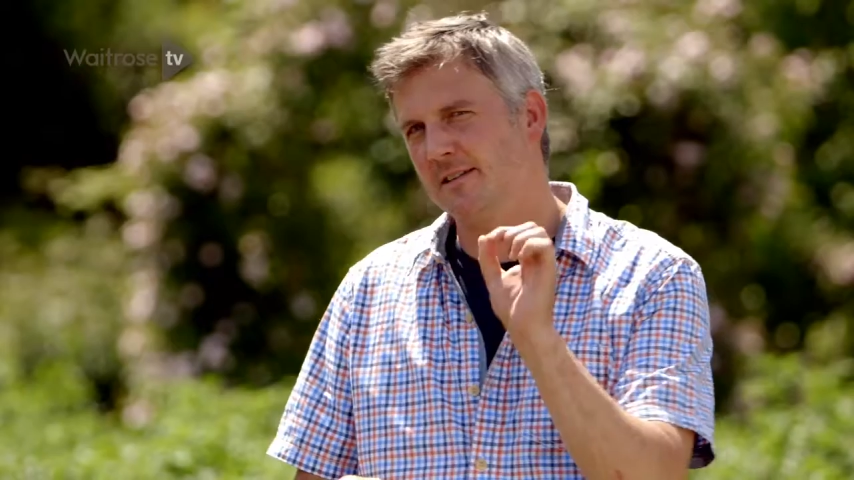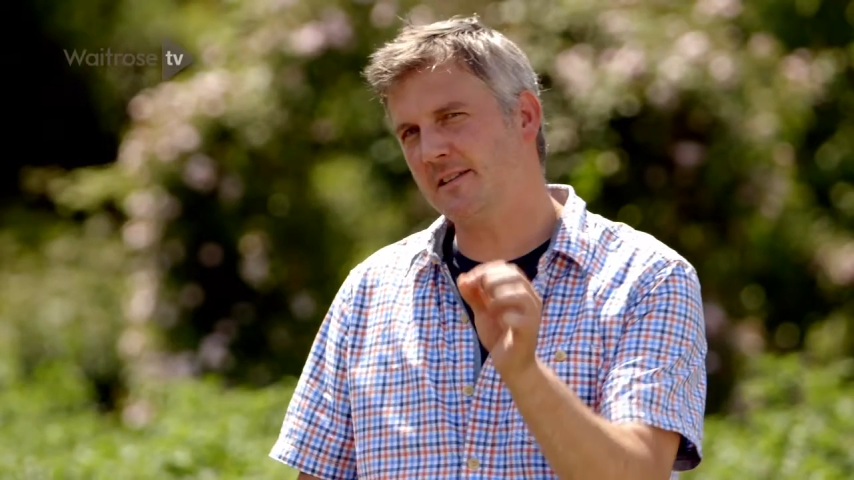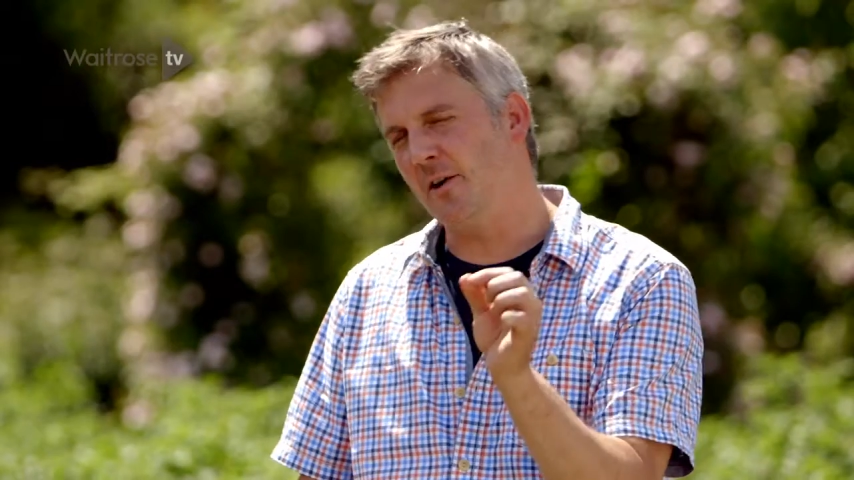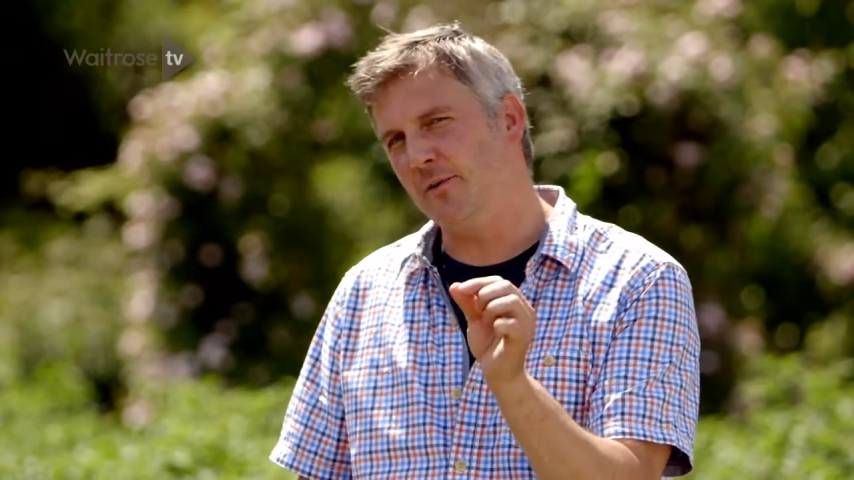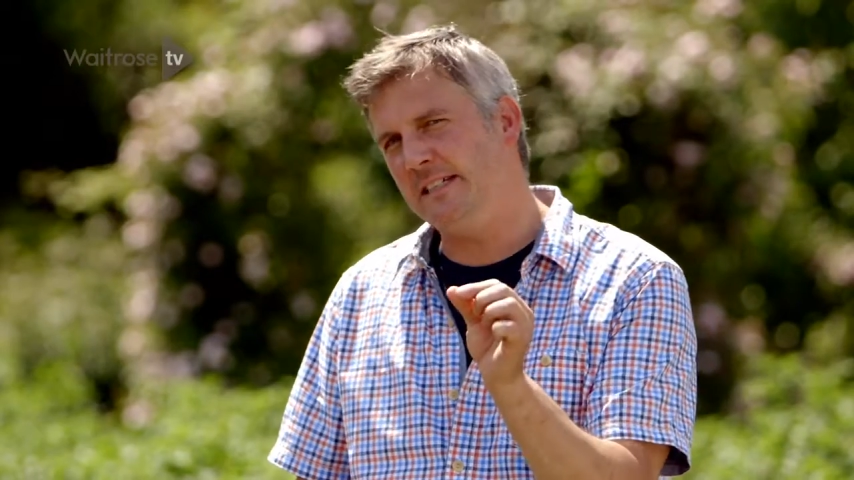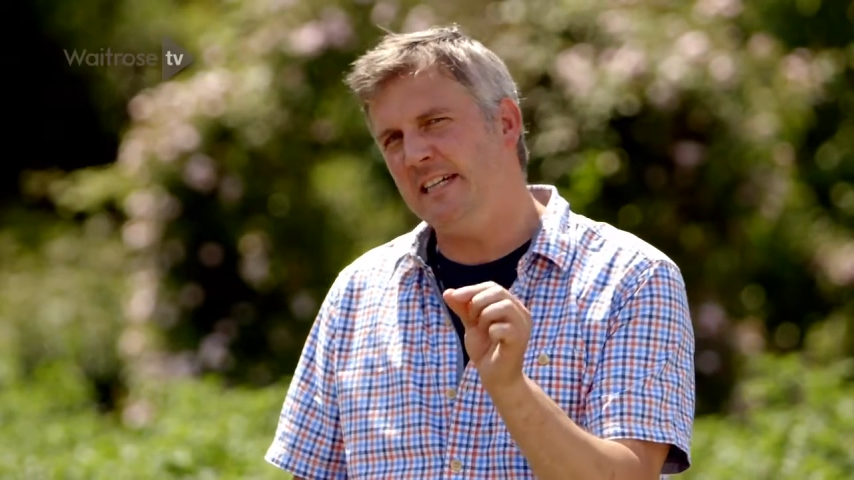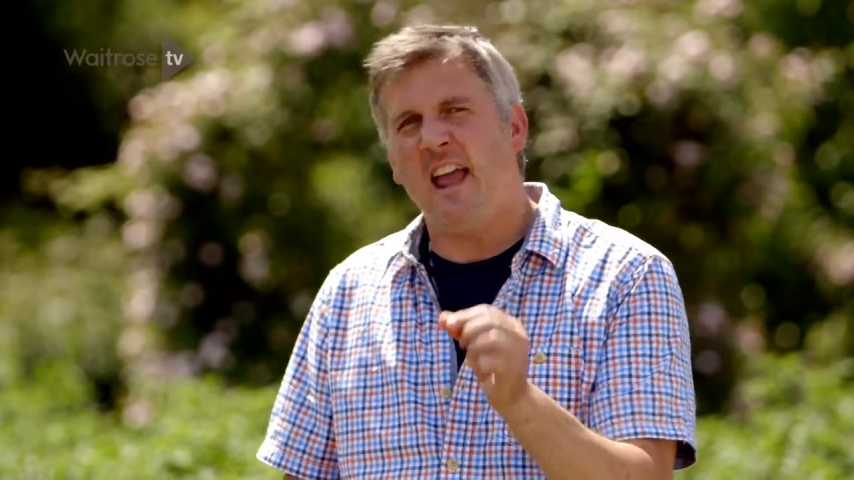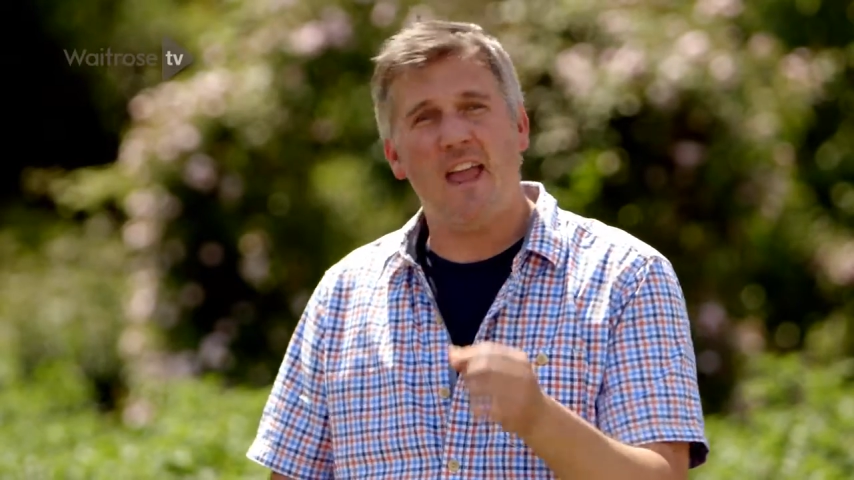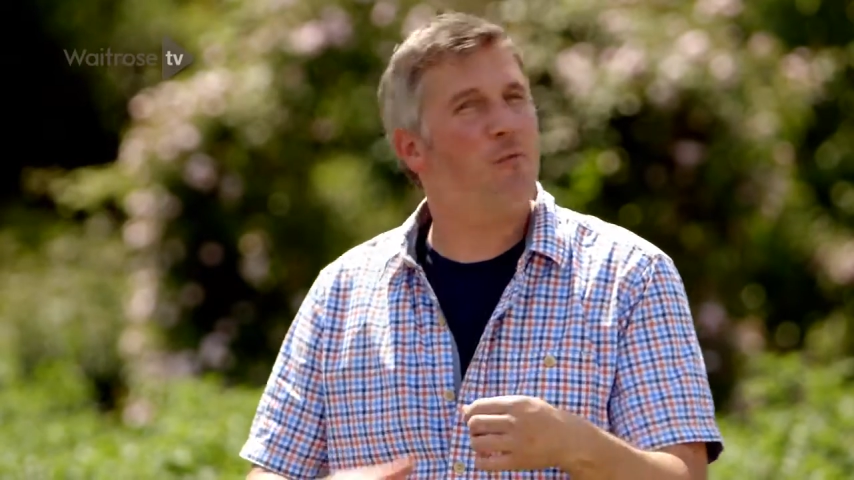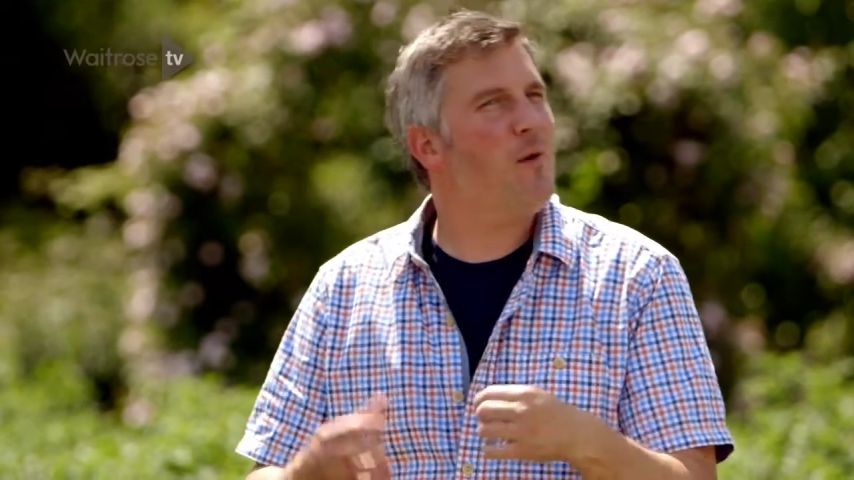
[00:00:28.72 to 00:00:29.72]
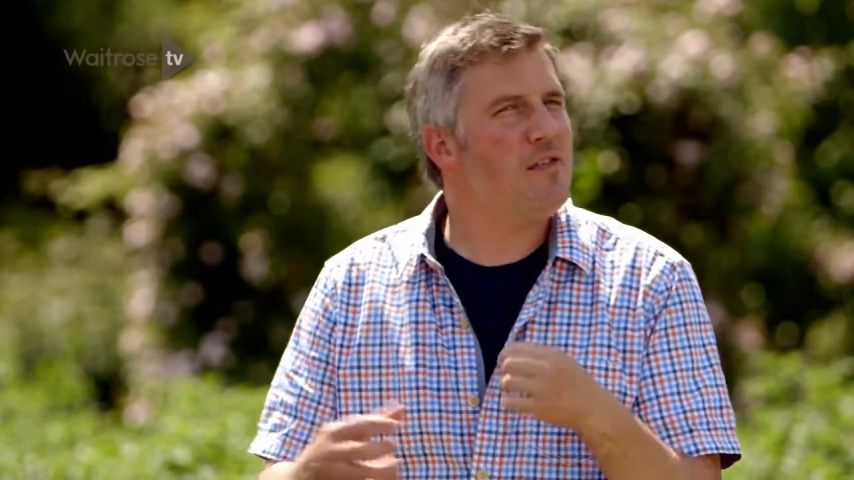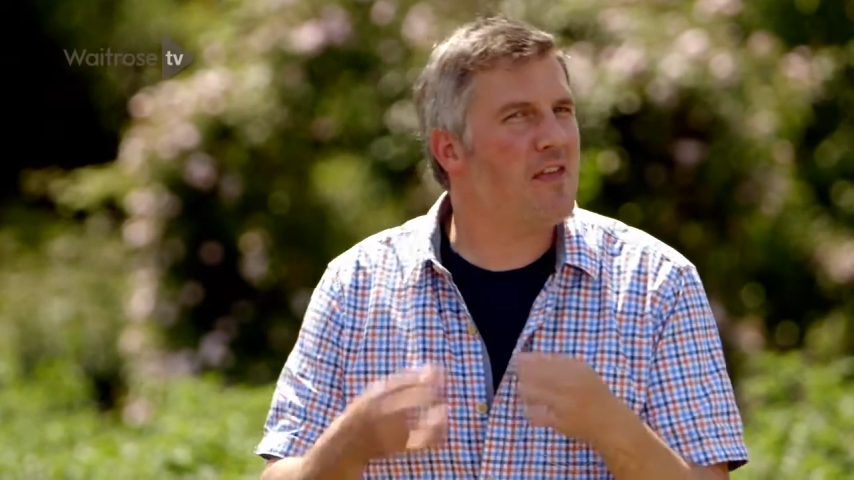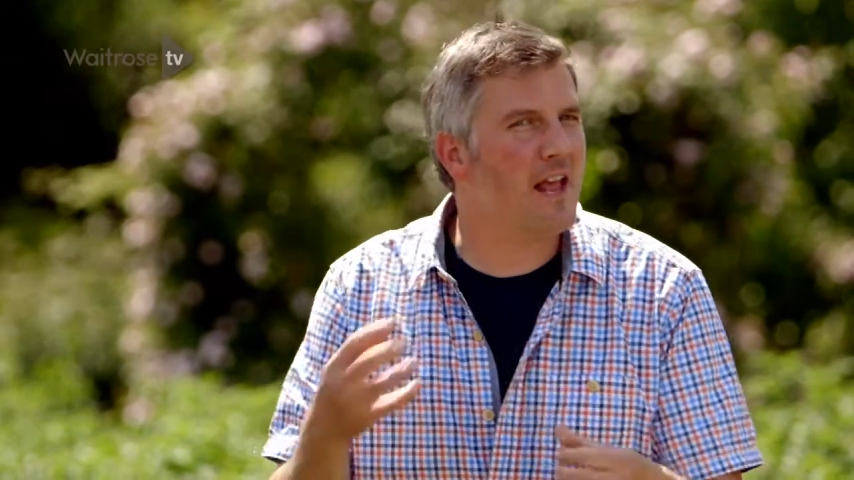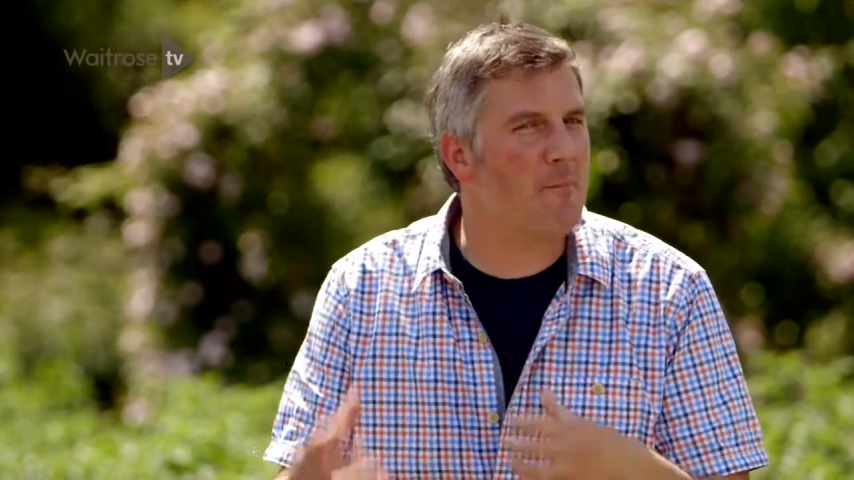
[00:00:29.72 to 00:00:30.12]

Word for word: So, if we think